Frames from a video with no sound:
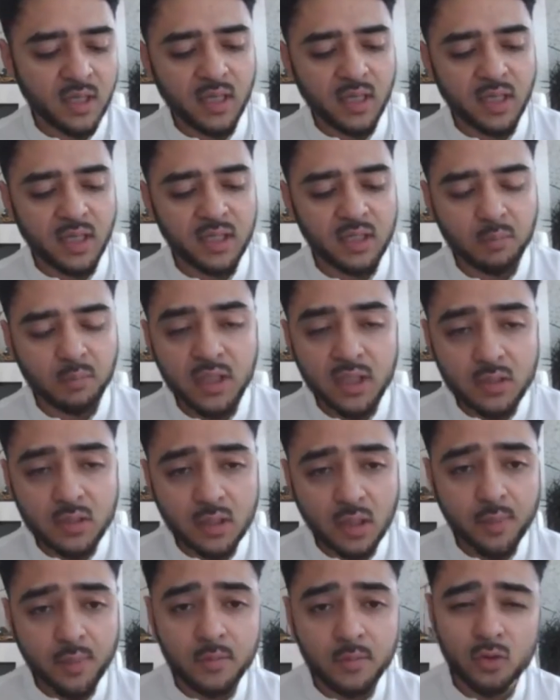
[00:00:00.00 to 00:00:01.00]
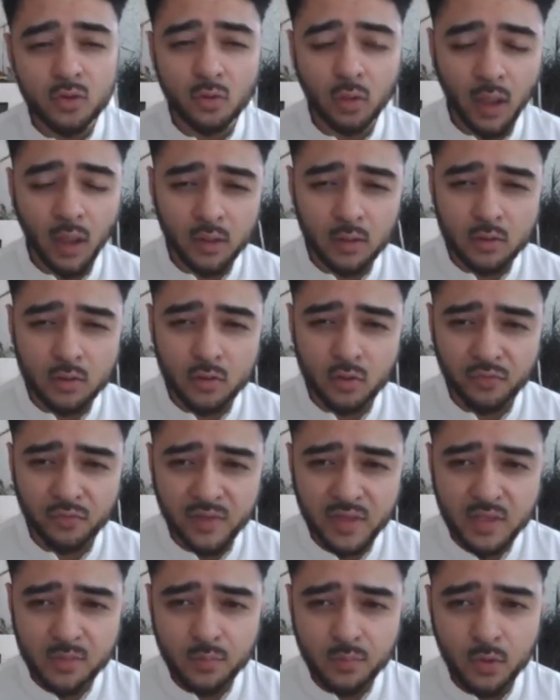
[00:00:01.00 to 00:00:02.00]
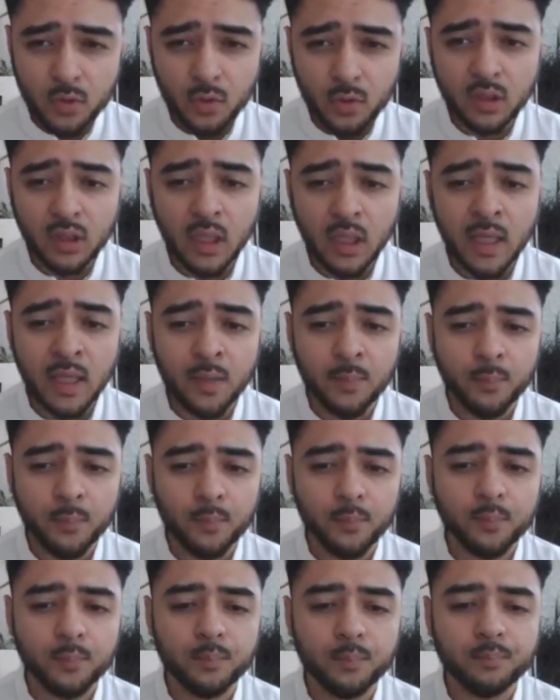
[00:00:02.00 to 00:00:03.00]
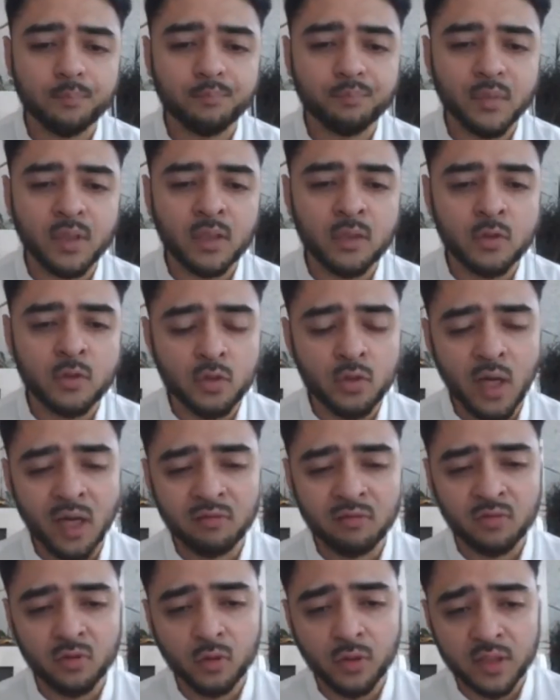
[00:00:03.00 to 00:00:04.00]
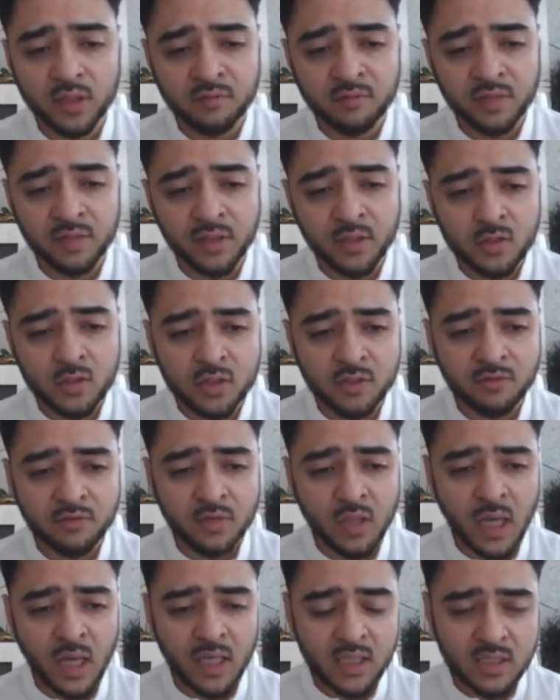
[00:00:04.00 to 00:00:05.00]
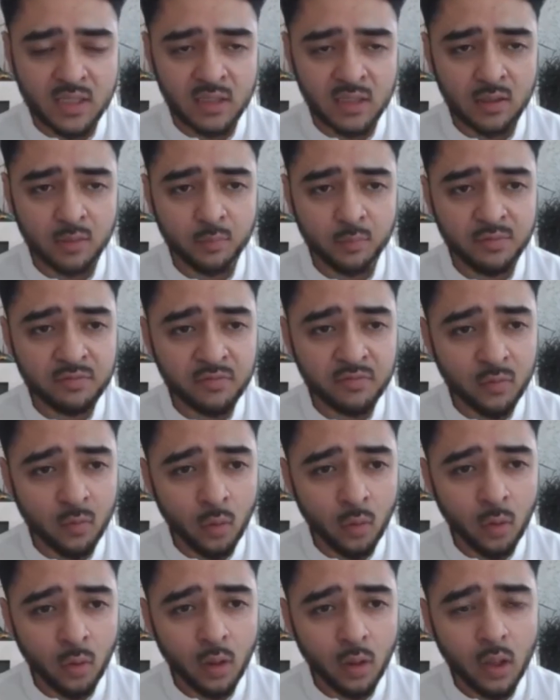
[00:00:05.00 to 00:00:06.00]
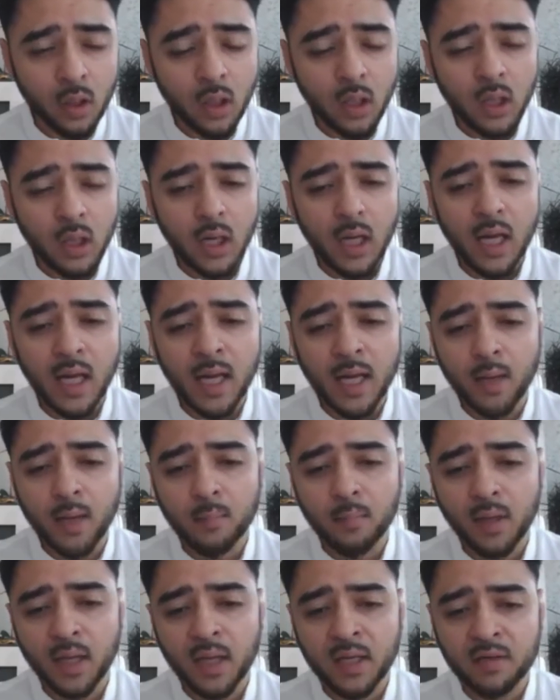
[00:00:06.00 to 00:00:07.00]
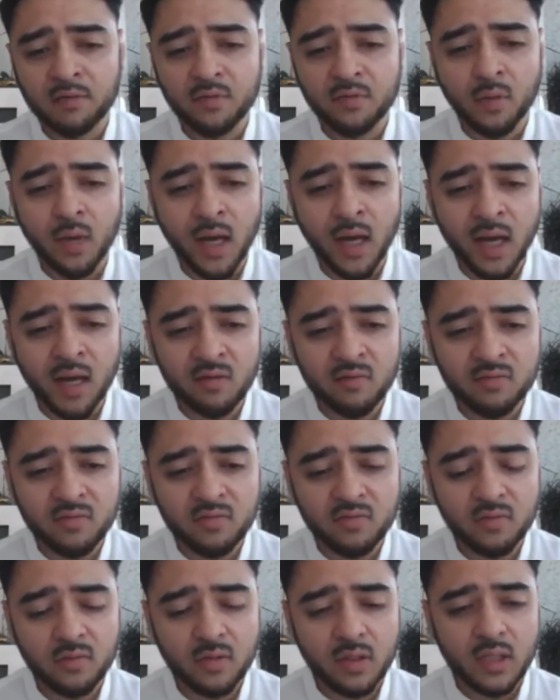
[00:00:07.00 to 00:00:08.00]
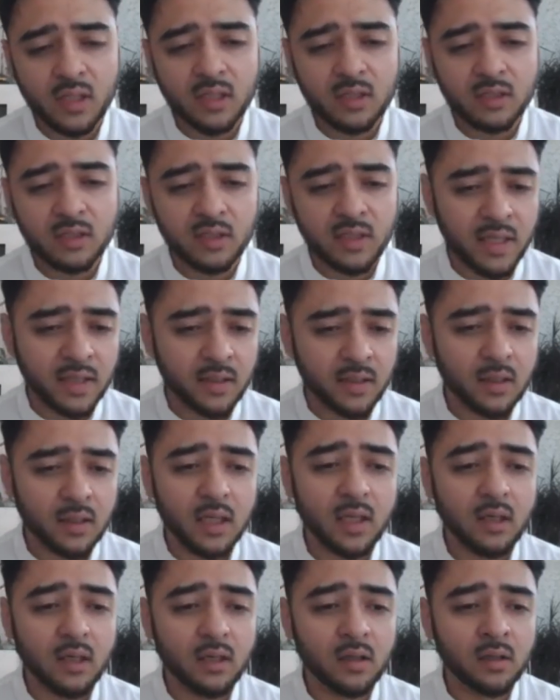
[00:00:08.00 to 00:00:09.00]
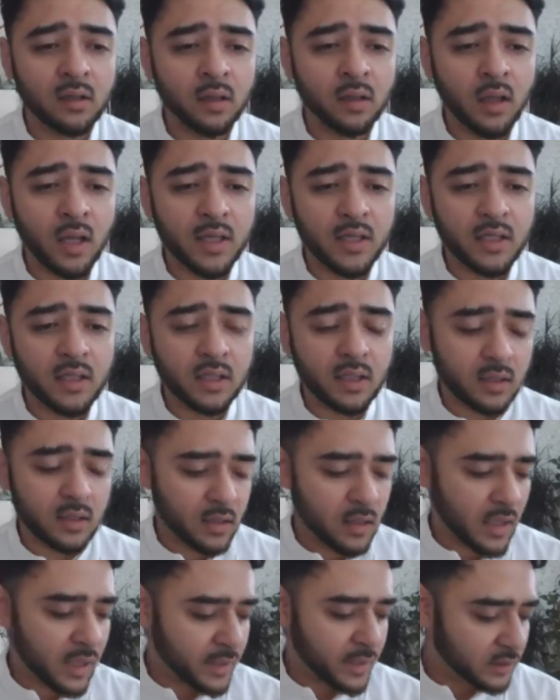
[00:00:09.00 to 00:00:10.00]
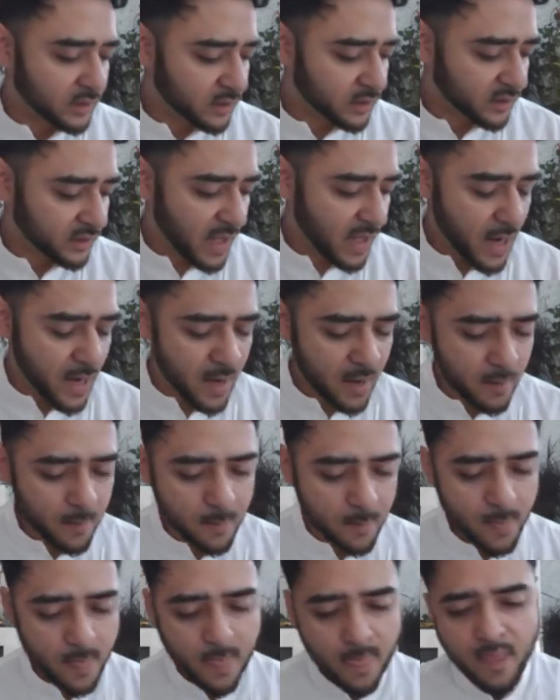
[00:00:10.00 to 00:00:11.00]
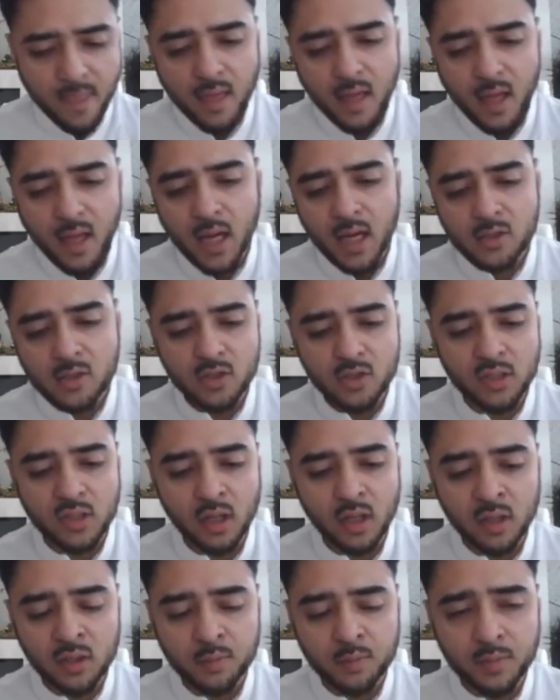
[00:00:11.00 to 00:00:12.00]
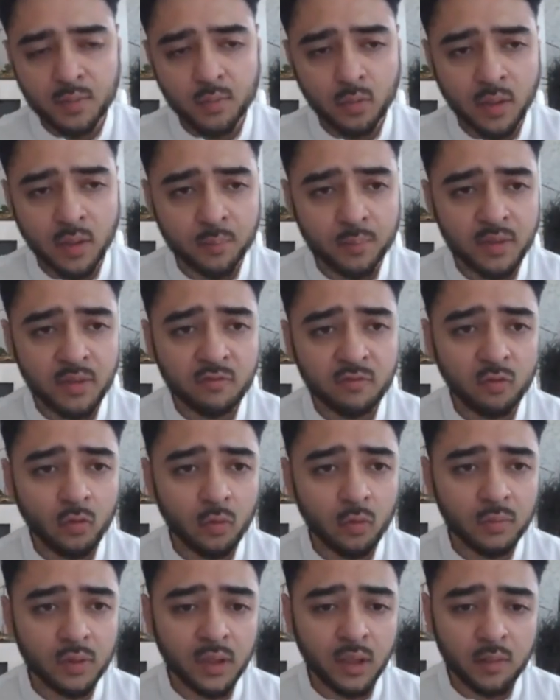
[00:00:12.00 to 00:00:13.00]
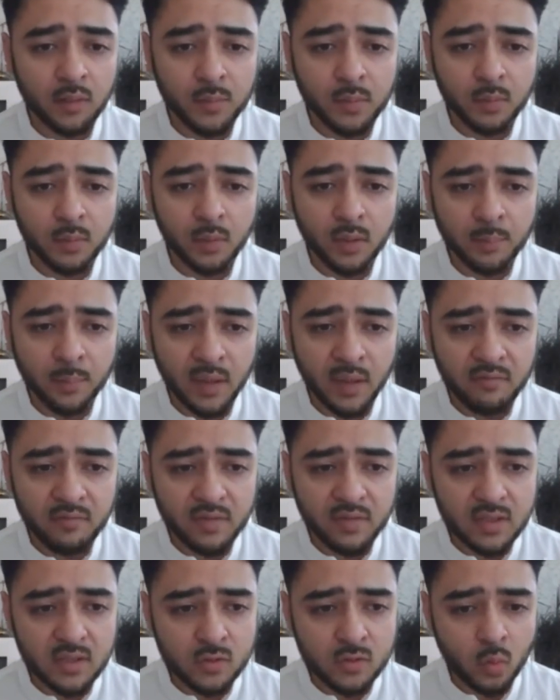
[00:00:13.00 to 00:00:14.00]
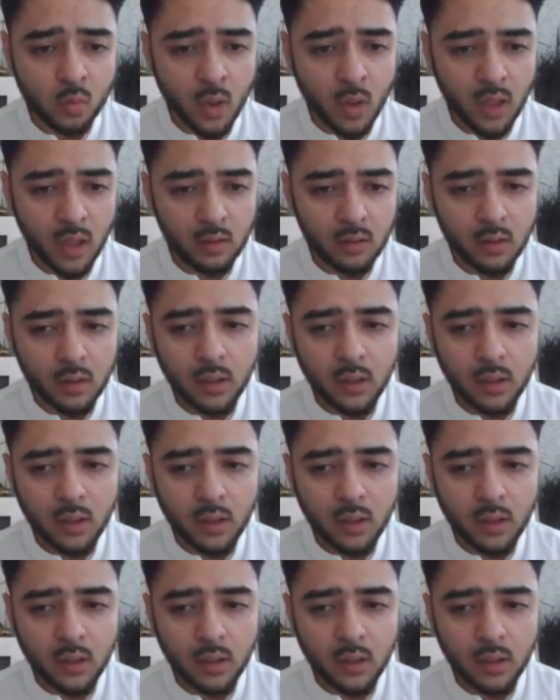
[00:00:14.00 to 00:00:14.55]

In the meantime, do like us on Facebook. Do have a look at the videos if you hadn't seen them before. And if you have, then like and share so that other people can be informed and other people can benefit as well.